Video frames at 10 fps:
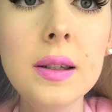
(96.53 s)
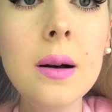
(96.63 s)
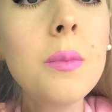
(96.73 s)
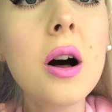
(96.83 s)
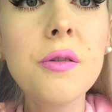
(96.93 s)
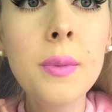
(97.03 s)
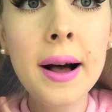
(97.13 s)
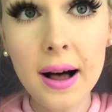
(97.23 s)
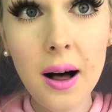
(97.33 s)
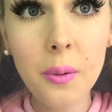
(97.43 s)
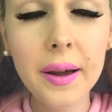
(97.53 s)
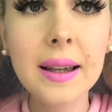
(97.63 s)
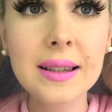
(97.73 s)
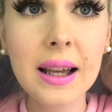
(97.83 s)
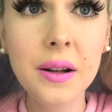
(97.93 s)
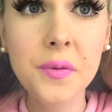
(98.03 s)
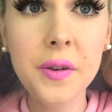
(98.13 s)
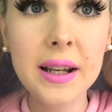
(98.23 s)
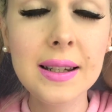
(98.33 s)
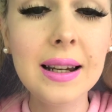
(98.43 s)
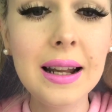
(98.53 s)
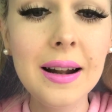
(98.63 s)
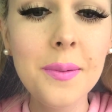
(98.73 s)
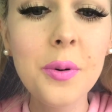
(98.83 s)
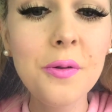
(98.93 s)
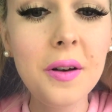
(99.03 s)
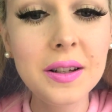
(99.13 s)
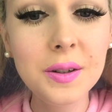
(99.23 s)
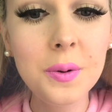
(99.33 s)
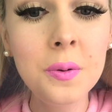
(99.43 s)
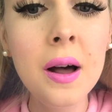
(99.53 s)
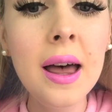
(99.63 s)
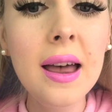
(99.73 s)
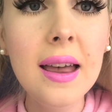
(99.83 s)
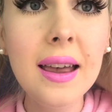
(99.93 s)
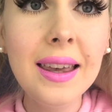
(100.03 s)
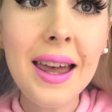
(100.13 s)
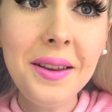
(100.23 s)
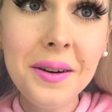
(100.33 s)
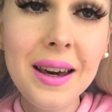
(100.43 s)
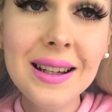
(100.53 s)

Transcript: some of my artwork is getting featured in a professional gallery